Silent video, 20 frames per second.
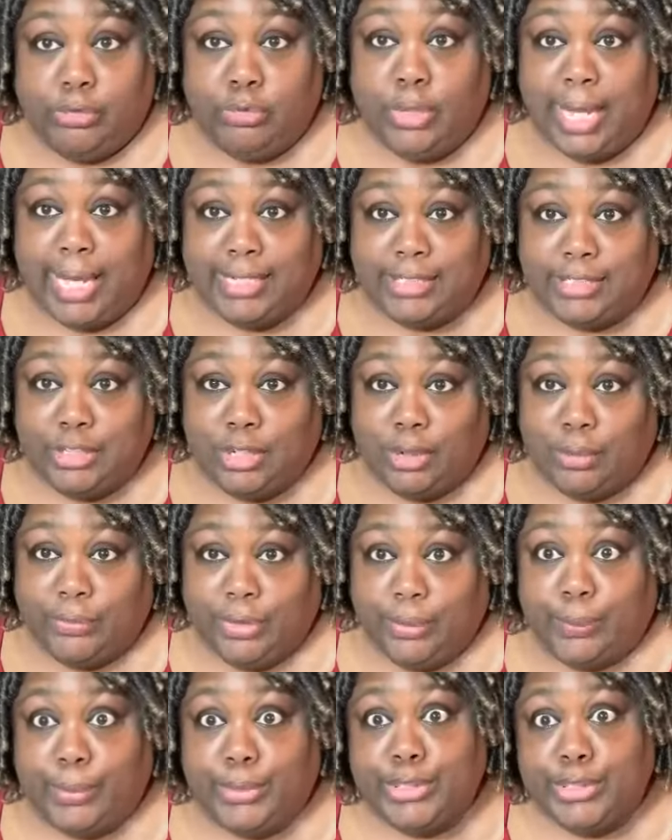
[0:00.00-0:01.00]
guys know
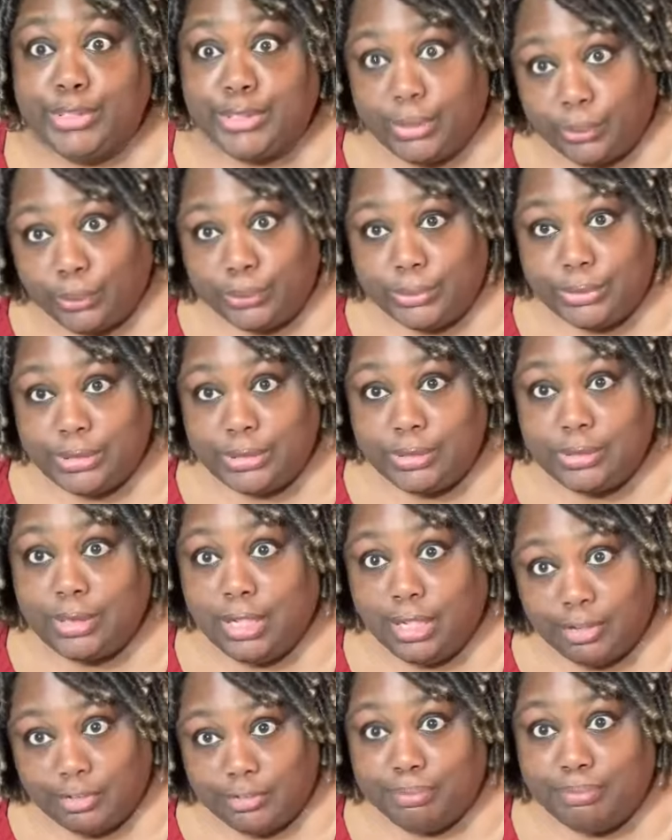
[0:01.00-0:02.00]
the result
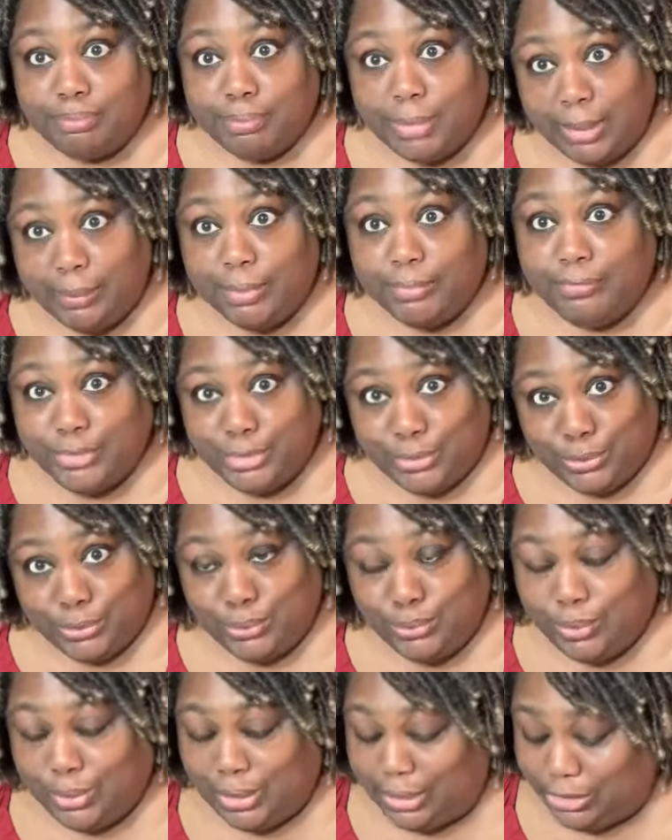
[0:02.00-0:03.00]
of my
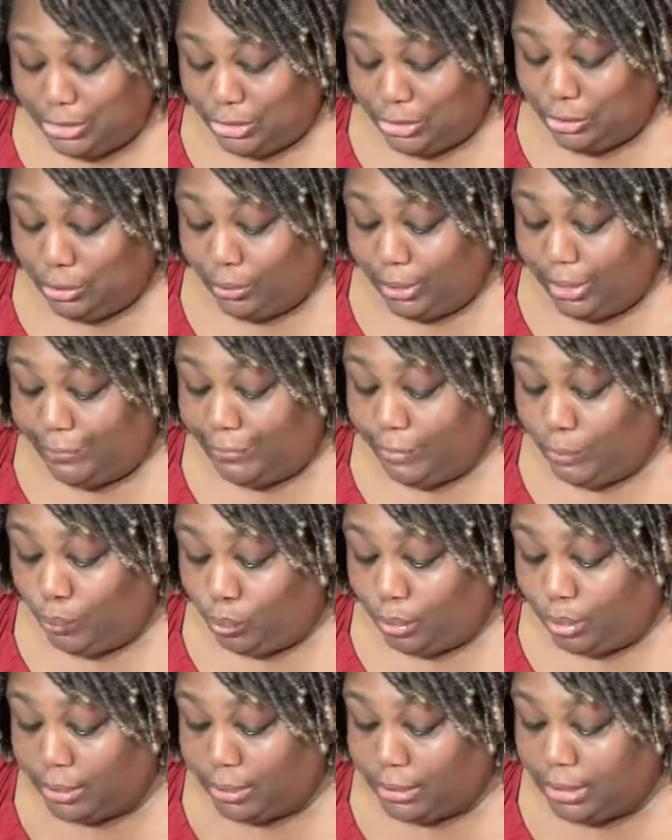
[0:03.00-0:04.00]
review. Let you know if it
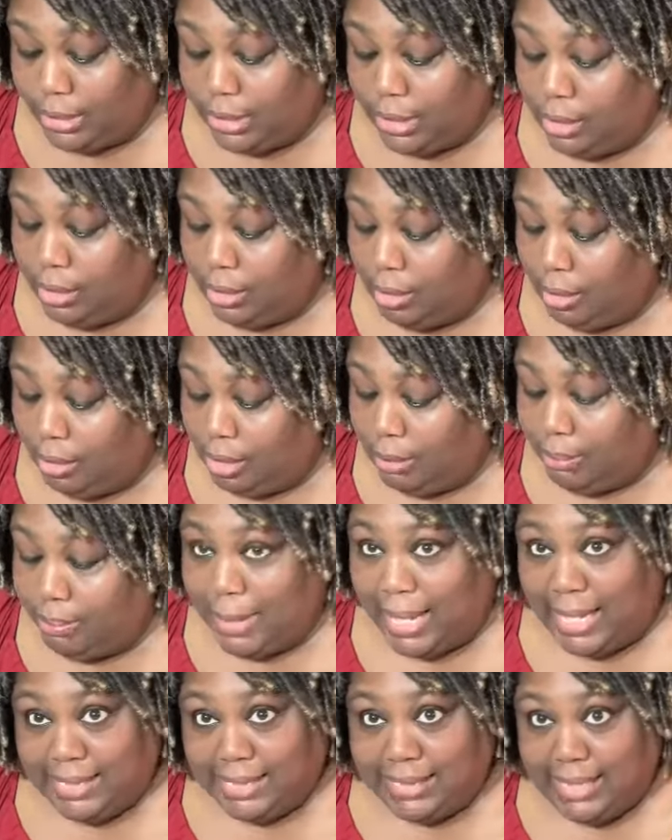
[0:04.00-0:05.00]
worked on
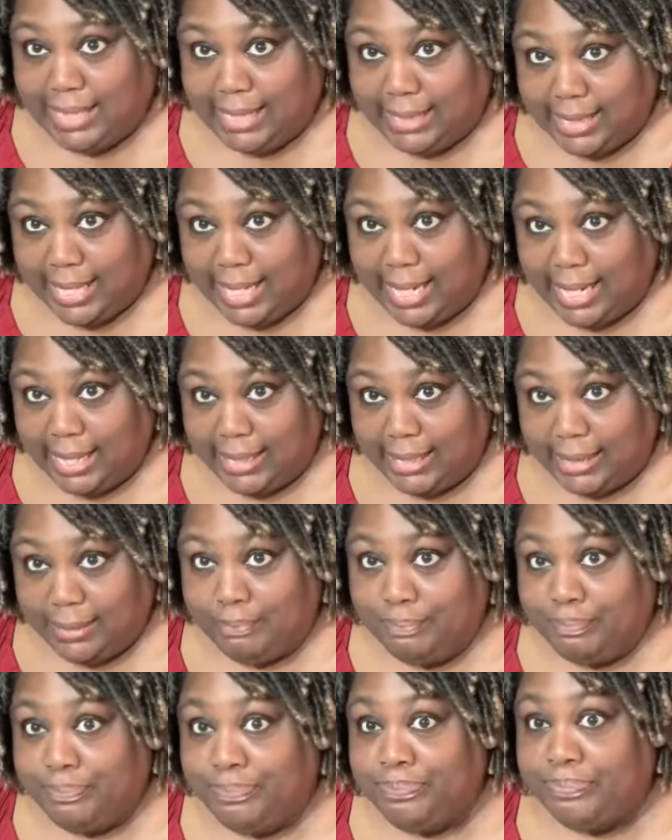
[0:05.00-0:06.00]
my skin tag.
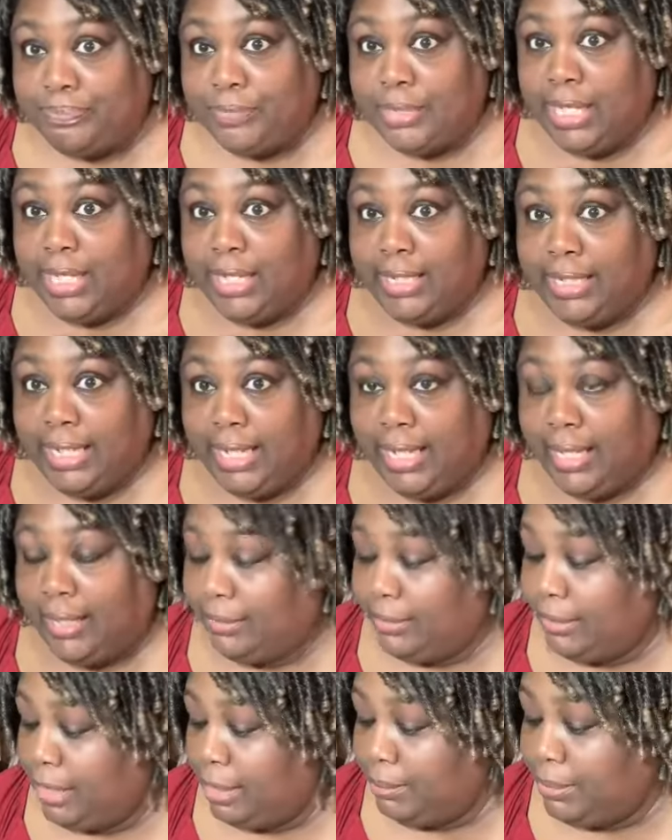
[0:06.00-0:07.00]
And
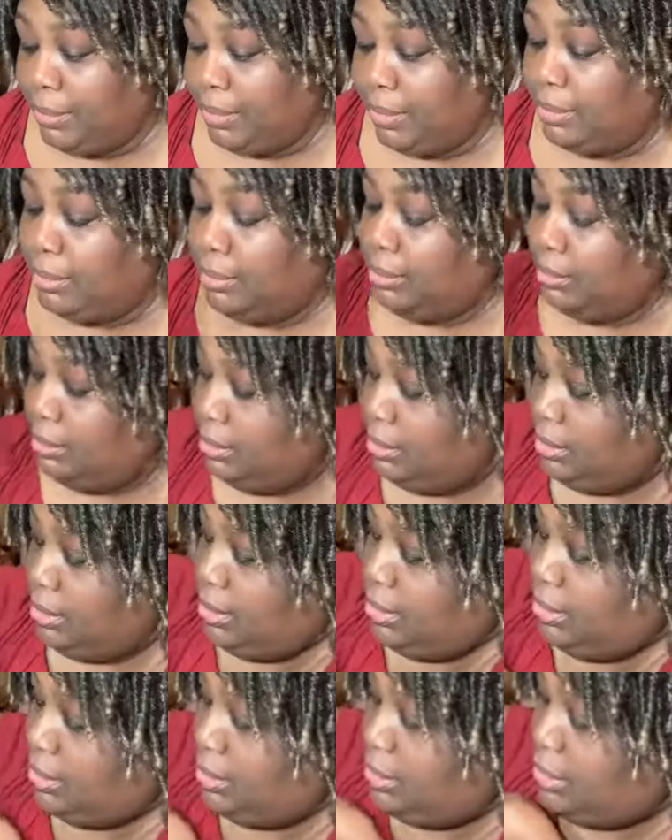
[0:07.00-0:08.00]
again, I'm
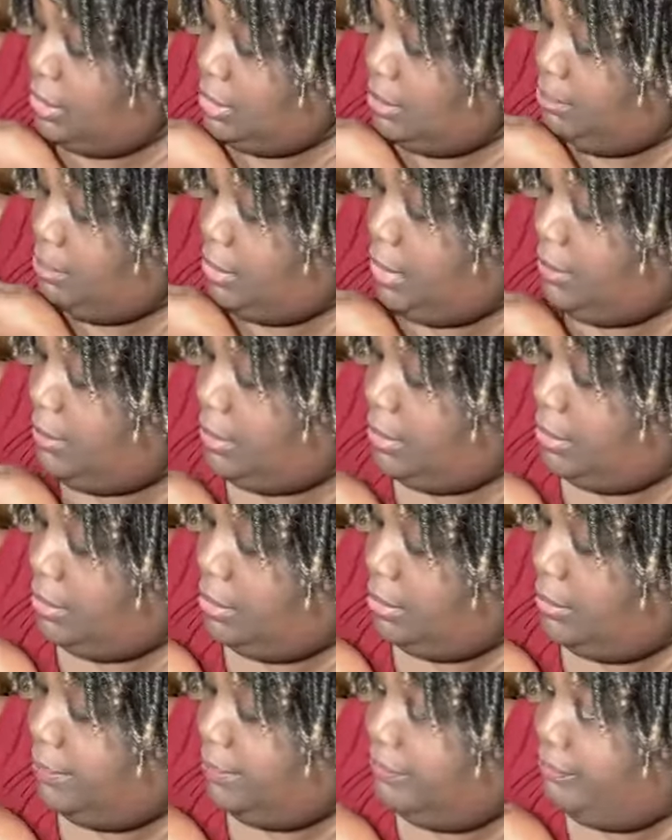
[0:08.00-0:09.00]
probably
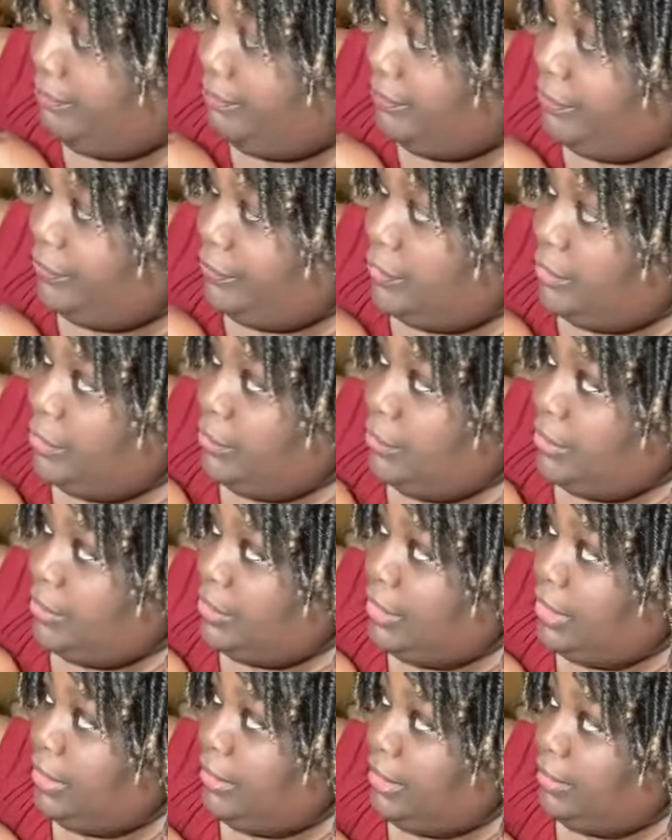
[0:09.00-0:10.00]
gonna do
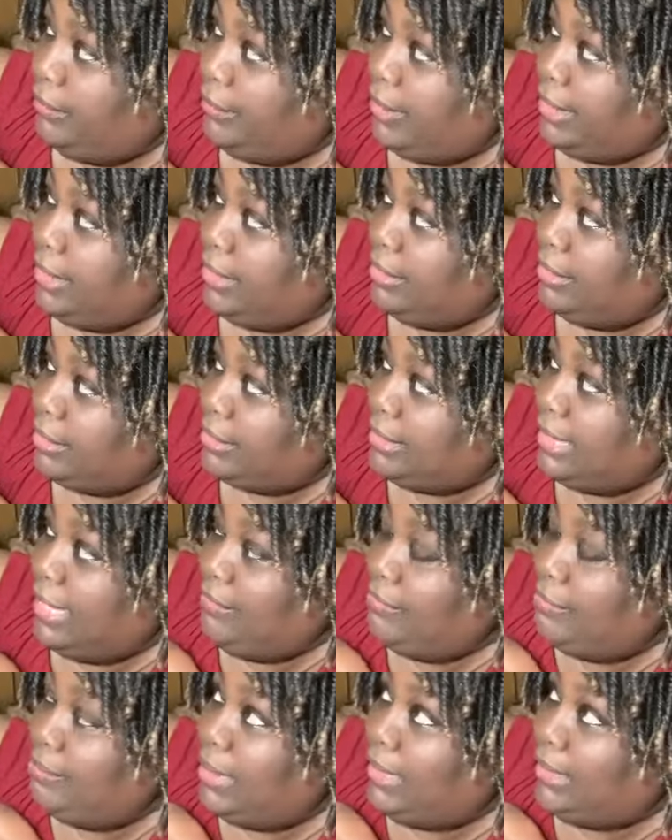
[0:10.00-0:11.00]
this area right here because I
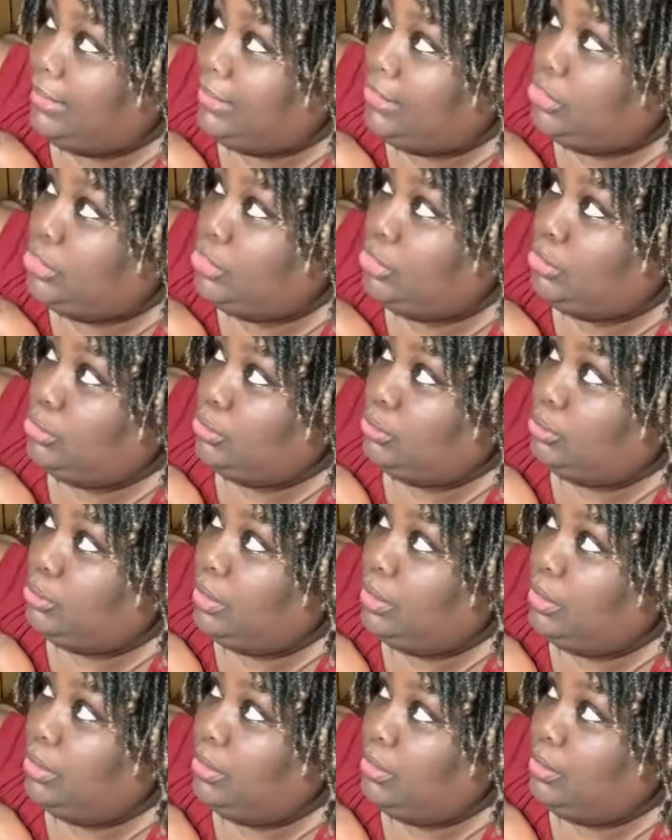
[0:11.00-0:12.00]
have like 2
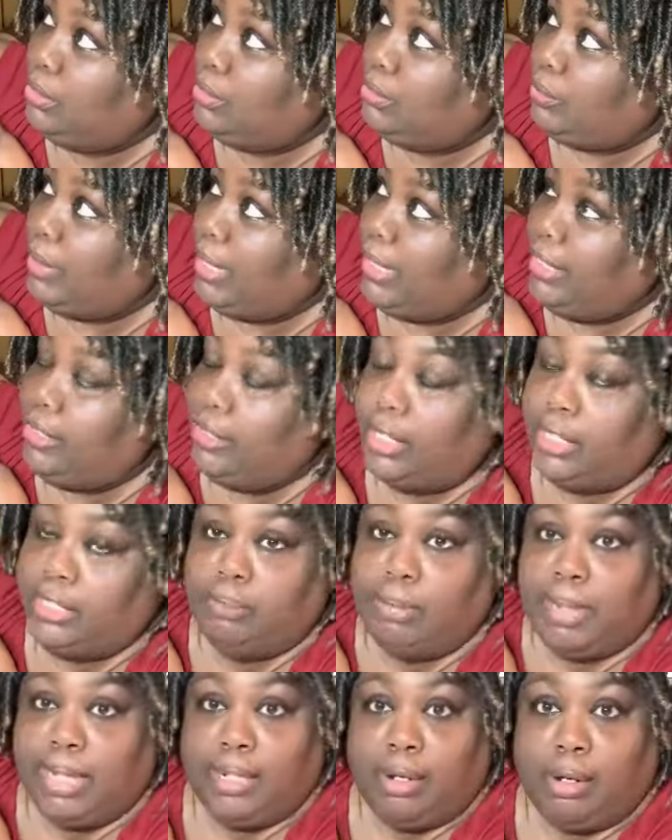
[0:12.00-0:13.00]
right here
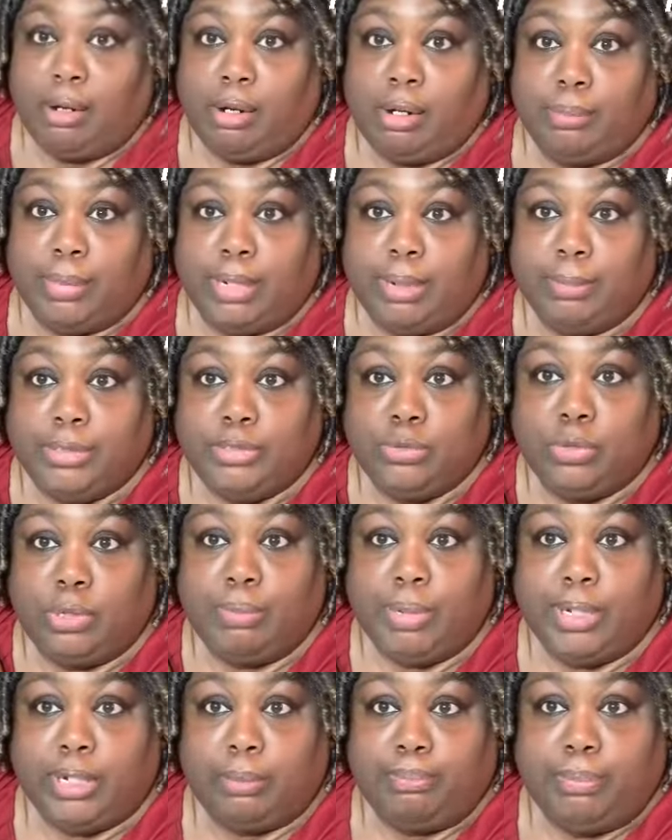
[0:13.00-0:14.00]
under my arm, but I'm gonna do a
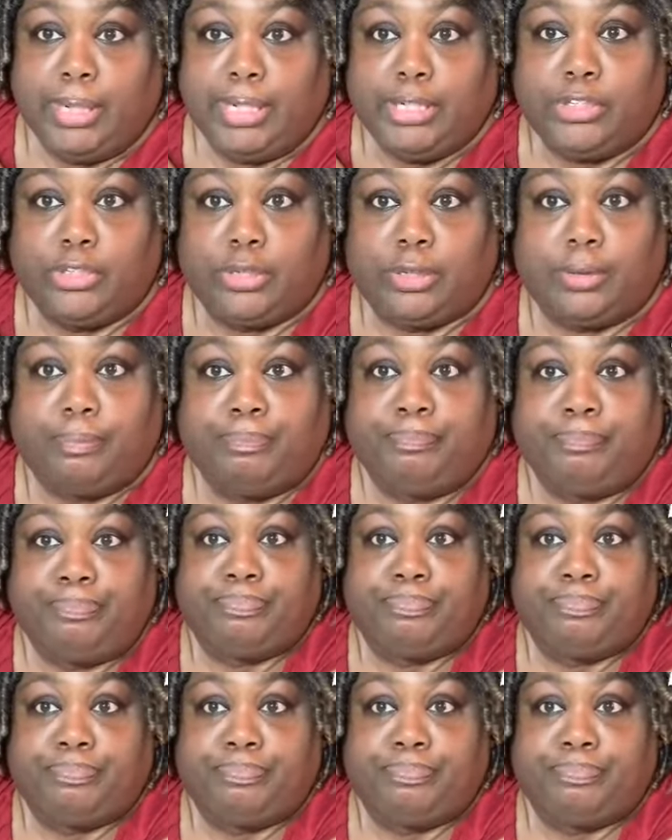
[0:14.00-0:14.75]
better picture.